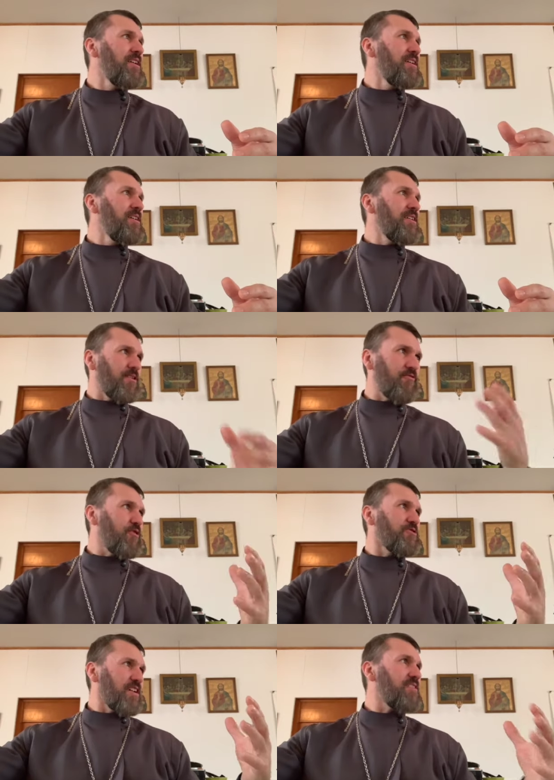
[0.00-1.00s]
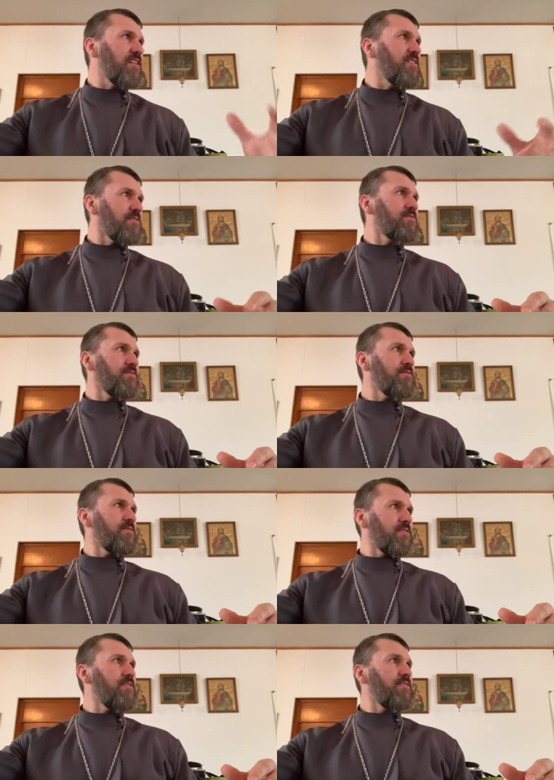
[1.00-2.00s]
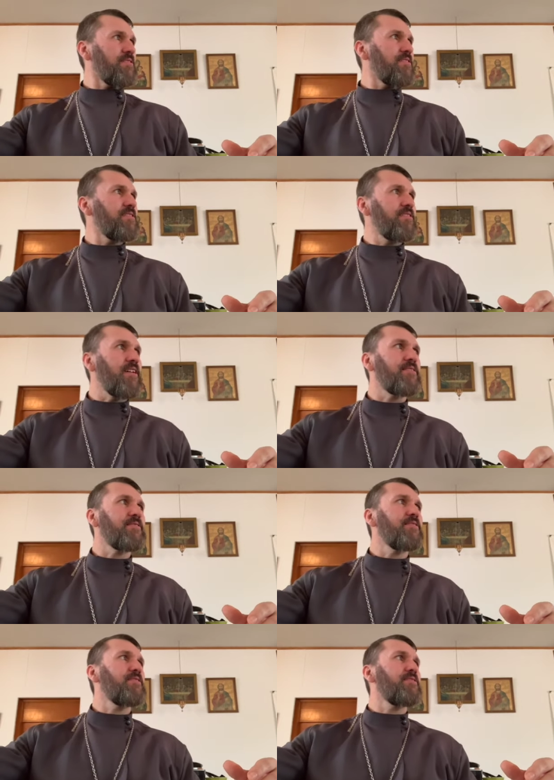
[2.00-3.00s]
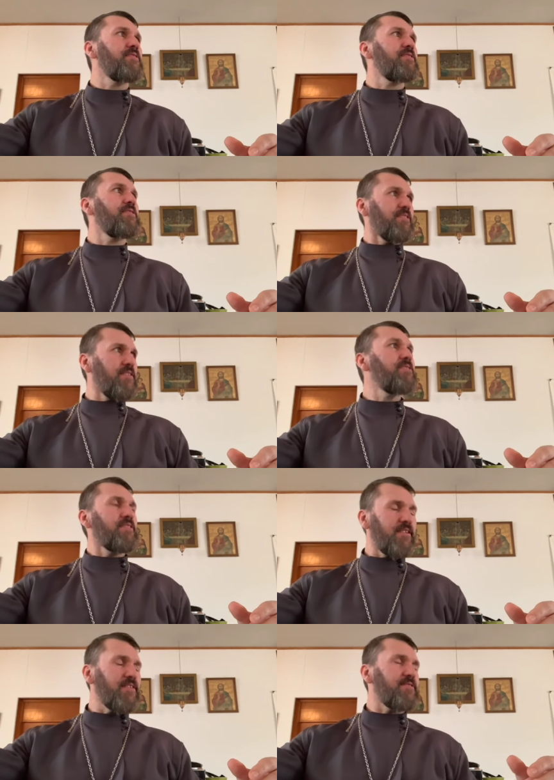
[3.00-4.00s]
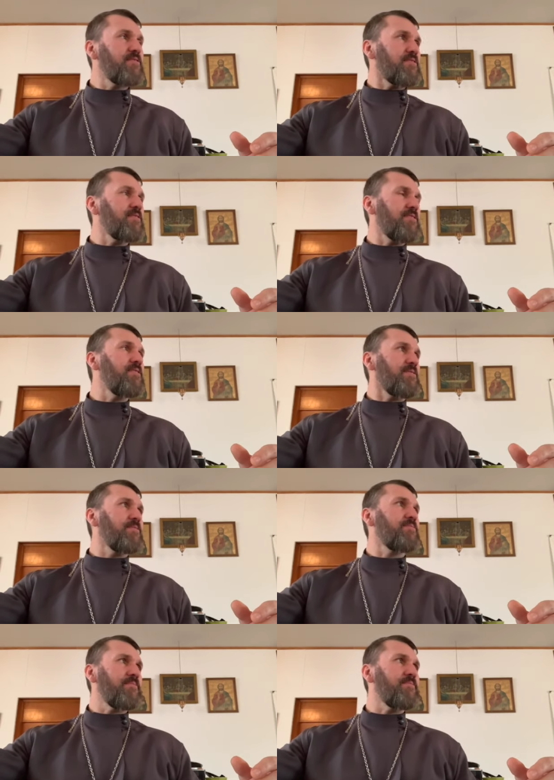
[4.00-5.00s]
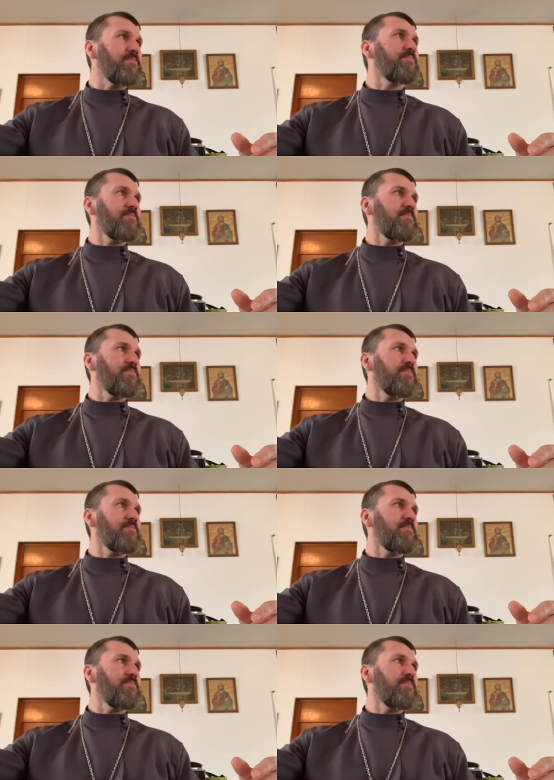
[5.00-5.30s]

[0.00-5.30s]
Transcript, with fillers: Yeah. And it feels like that. I, think that's where God is. Yeah. Like, like yes. mm-hmm.